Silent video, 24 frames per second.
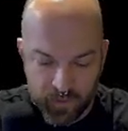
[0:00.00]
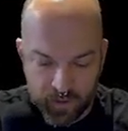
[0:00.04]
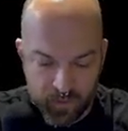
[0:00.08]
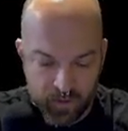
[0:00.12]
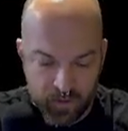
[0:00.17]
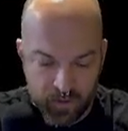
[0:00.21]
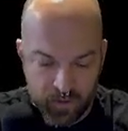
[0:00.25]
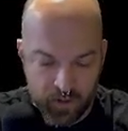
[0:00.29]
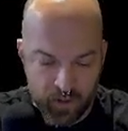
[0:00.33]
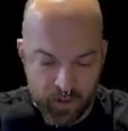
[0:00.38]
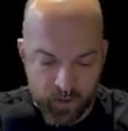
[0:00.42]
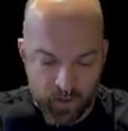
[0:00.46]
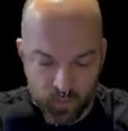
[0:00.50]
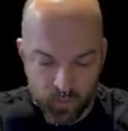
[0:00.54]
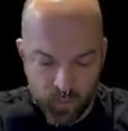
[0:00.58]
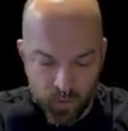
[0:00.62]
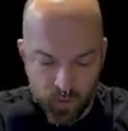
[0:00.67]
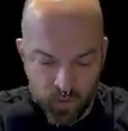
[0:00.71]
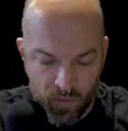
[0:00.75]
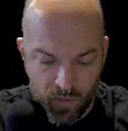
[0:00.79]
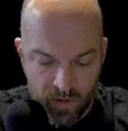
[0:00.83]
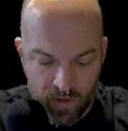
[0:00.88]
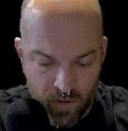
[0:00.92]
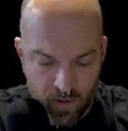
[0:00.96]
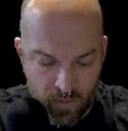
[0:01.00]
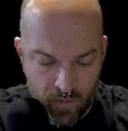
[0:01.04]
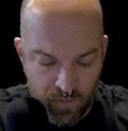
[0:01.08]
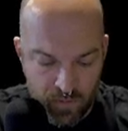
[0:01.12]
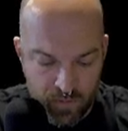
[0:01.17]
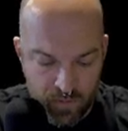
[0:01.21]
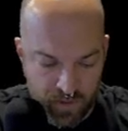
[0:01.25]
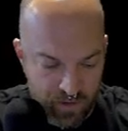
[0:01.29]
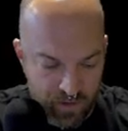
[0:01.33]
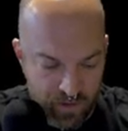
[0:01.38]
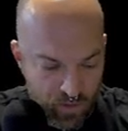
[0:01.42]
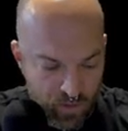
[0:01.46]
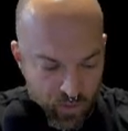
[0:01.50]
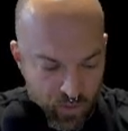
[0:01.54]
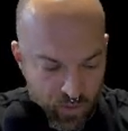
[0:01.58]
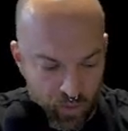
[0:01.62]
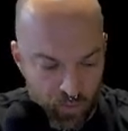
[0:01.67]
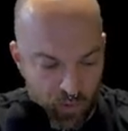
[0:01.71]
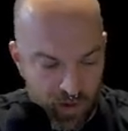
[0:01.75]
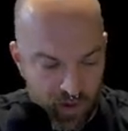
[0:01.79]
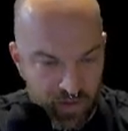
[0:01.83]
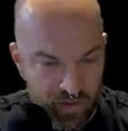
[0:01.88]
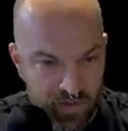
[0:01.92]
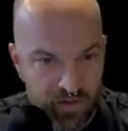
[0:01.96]
you're going to roll those and score
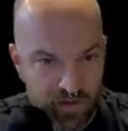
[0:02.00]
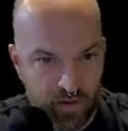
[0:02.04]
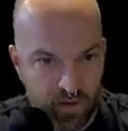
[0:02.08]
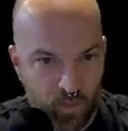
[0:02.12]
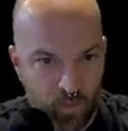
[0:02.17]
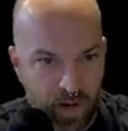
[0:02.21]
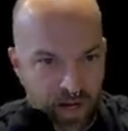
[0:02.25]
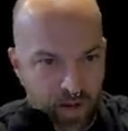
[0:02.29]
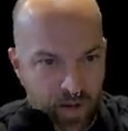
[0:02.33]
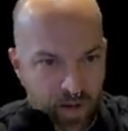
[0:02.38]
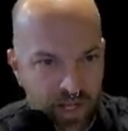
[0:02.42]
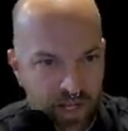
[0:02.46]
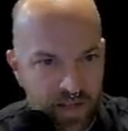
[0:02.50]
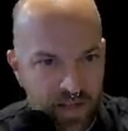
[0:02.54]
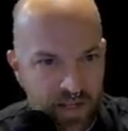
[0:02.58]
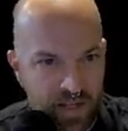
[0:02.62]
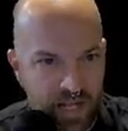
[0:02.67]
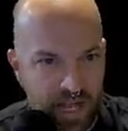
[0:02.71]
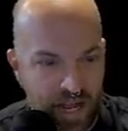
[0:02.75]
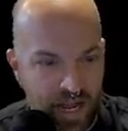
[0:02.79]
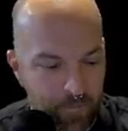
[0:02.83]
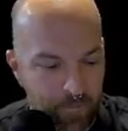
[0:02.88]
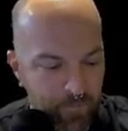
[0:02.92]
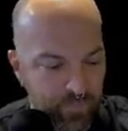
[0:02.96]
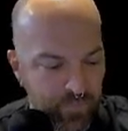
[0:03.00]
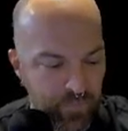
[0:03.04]
points. So the way to play the game